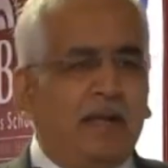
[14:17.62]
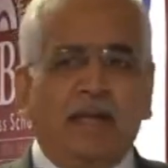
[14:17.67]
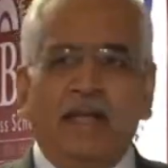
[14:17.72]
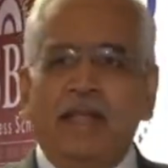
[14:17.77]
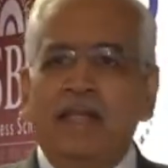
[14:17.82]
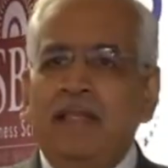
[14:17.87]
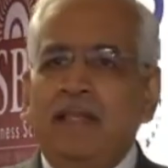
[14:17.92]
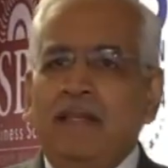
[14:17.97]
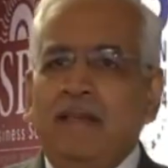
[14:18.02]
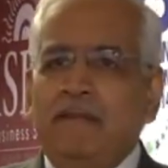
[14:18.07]
the
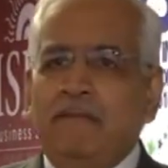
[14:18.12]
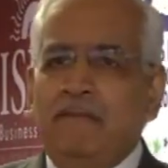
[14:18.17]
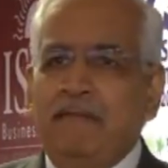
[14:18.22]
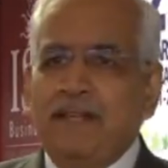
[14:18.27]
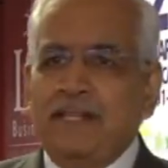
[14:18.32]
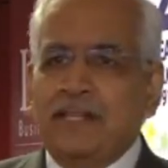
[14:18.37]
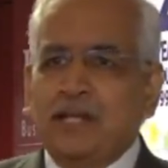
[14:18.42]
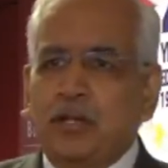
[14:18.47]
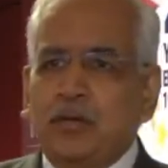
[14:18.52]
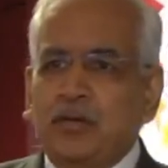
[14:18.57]

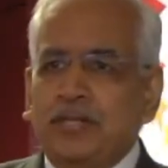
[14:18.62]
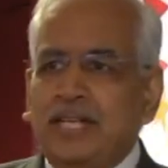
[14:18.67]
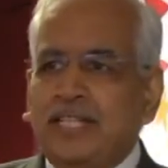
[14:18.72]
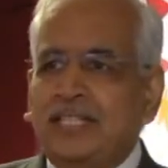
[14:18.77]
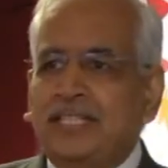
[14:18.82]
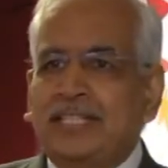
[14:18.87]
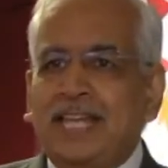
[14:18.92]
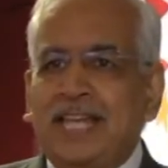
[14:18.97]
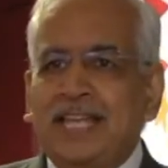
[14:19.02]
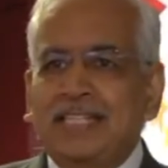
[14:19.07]
feature to
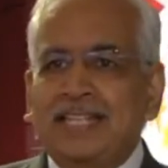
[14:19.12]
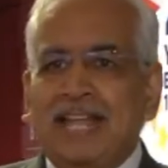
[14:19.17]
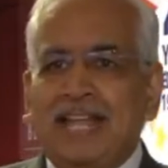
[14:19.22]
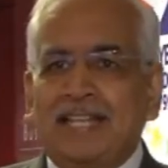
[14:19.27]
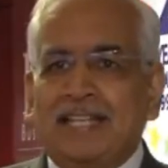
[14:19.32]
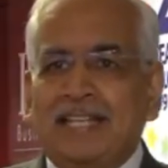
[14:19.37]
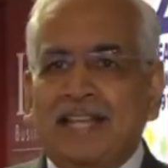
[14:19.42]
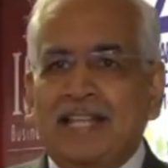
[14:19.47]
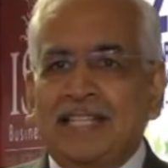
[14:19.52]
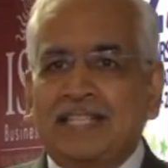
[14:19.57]
just change
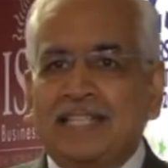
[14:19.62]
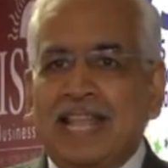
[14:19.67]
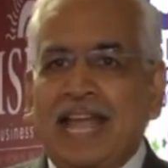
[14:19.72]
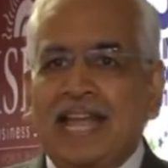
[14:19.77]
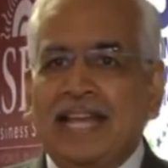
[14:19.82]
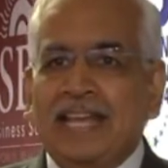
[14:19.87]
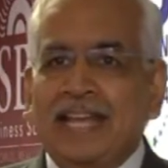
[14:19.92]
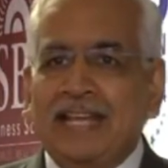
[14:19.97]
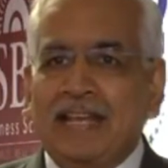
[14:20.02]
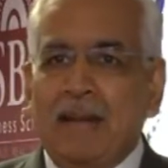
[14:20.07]
that
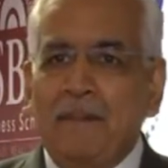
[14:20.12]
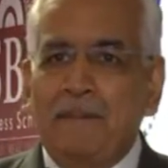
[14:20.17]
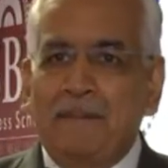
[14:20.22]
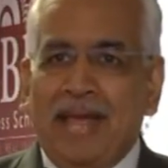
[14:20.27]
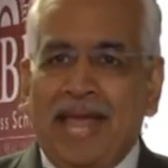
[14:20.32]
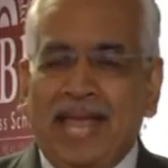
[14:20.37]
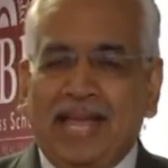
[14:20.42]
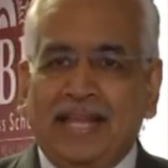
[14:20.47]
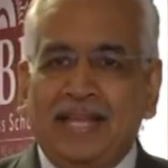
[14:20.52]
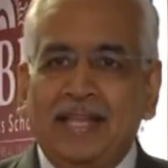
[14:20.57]
slide and come
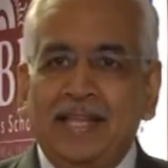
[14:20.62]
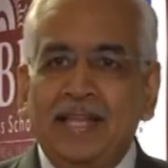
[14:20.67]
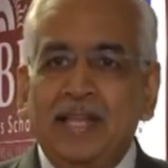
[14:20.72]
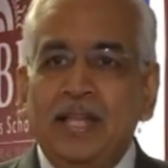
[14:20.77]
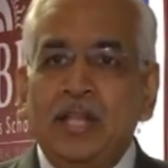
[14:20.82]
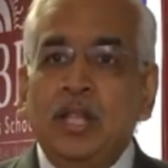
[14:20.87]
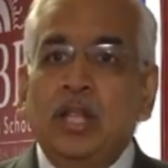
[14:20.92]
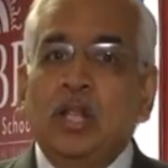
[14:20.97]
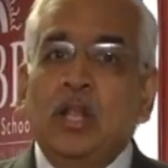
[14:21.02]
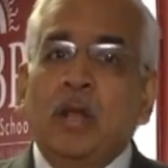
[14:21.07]
back.
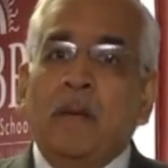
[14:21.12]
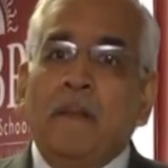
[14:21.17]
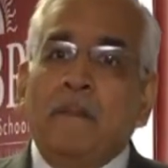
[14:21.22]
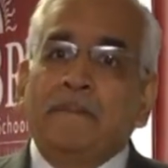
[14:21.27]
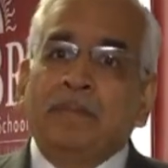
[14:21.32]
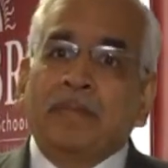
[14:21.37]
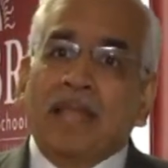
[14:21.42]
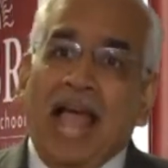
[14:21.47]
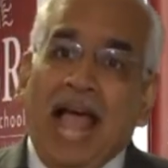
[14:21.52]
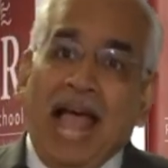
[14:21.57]

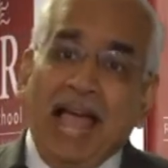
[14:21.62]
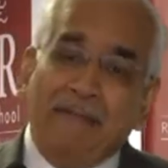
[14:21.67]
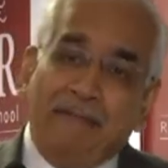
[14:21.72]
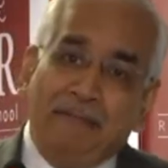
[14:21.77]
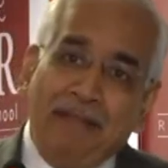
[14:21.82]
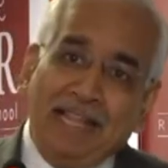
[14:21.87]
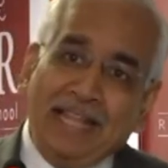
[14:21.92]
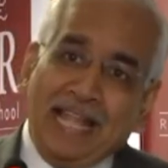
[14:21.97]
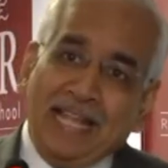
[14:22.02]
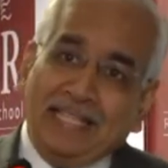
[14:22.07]
I
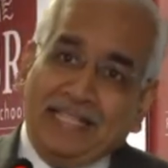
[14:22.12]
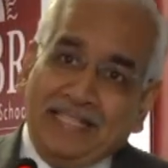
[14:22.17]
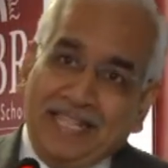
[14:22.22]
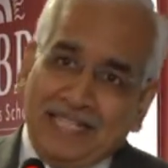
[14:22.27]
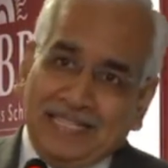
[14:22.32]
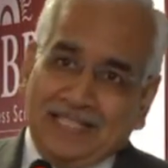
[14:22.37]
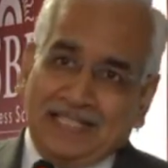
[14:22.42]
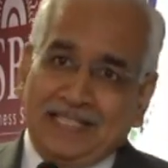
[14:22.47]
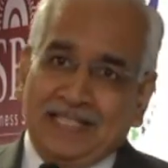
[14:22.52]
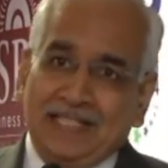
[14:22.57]
feel that
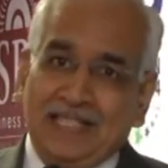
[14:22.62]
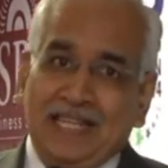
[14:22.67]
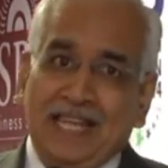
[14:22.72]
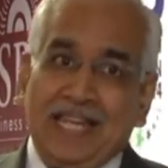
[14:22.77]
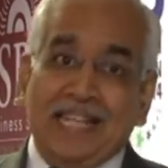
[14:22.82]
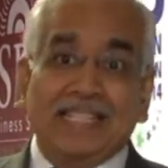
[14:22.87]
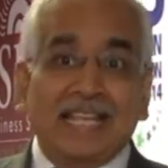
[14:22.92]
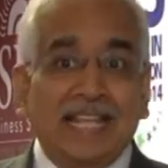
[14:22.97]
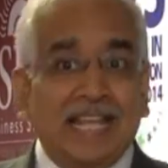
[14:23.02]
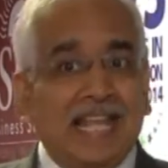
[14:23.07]

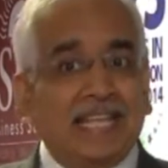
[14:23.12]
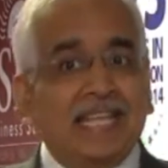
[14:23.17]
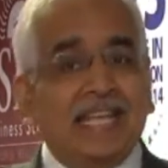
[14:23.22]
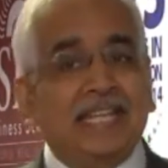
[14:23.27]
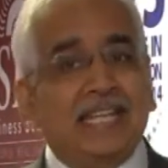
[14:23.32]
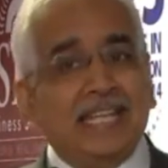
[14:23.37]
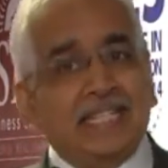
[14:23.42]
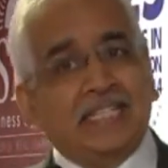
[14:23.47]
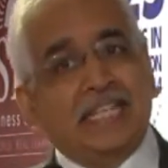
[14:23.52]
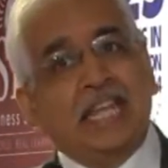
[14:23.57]
this is another
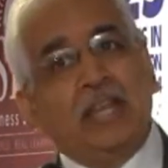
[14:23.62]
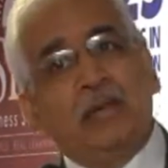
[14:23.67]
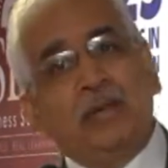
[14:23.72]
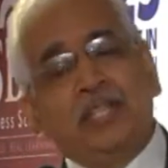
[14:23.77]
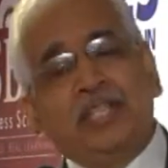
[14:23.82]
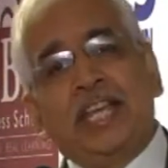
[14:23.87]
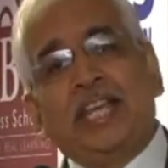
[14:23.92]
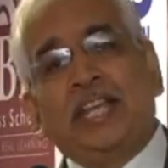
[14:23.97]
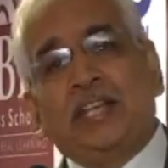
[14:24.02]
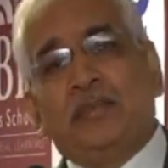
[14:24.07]

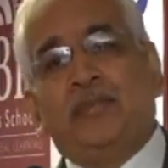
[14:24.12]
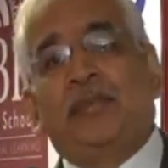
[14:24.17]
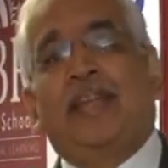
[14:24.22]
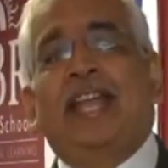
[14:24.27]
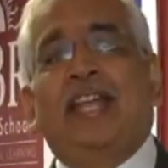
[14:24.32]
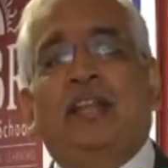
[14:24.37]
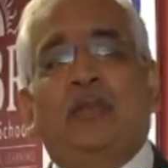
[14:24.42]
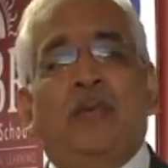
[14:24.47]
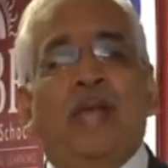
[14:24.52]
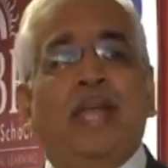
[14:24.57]
distinguishing
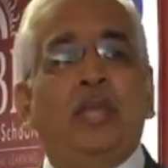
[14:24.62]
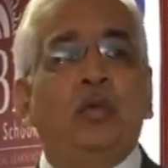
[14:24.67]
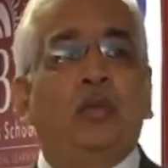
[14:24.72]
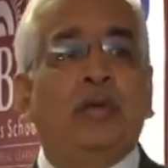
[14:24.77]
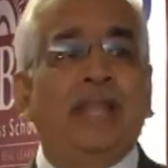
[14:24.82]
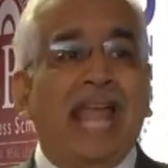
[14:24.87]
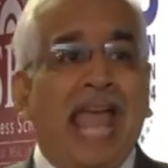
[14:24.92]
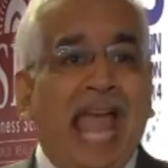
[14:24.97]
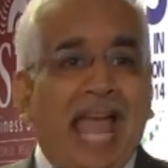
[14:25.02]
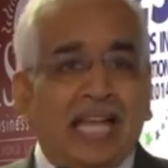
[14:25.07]
trait where you
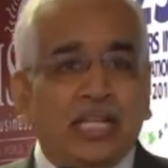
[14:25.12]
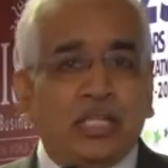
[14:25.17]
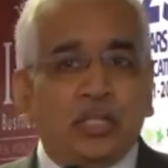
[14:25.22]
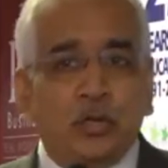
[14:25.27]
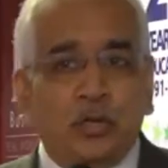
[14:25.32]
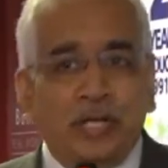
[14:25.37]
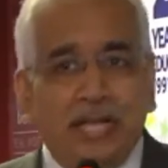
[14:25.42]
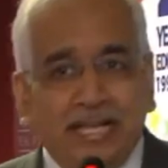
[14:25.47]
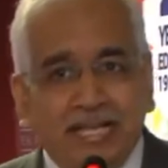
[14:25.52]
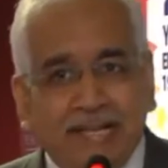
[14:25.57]
can
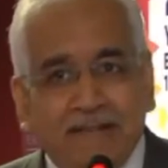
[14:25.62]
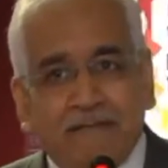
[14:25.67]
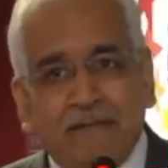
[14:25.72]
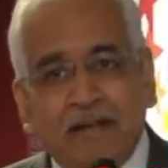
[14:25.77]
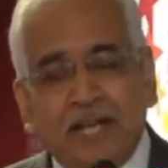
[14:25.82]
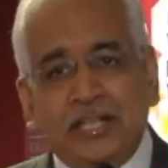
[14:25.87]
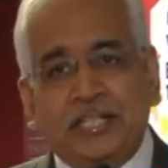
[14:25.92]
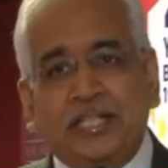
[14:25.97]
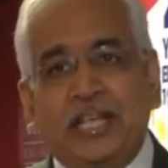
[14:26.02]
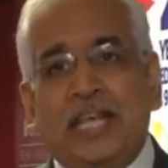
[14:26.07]
actually
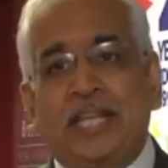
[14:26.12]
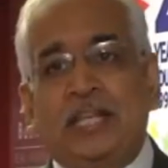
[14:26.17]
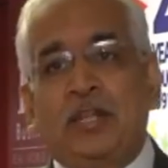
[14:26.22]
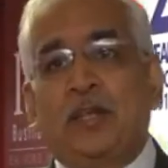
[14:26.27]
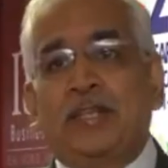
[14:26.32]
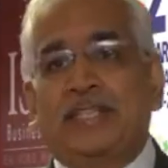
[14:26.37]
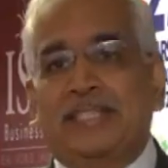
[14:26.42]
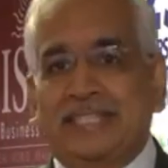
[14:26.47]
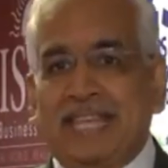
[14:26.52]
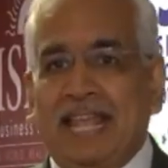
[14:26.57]
differentiate
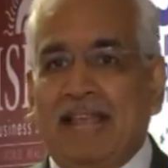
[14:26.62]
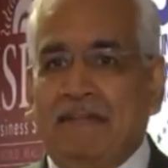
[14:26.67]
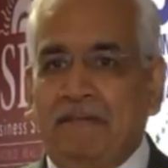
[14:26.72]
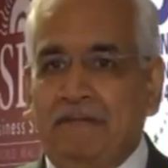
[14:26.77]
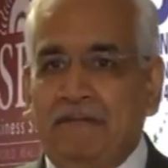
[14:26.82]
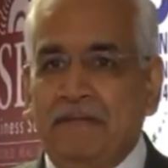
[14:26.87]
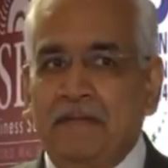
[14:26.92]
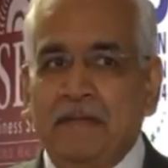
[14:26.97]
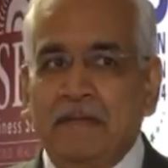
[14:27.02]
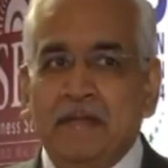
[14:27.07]

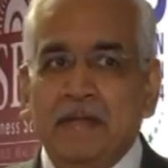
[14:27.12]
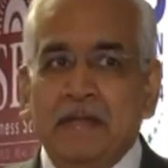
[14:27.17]
yourself.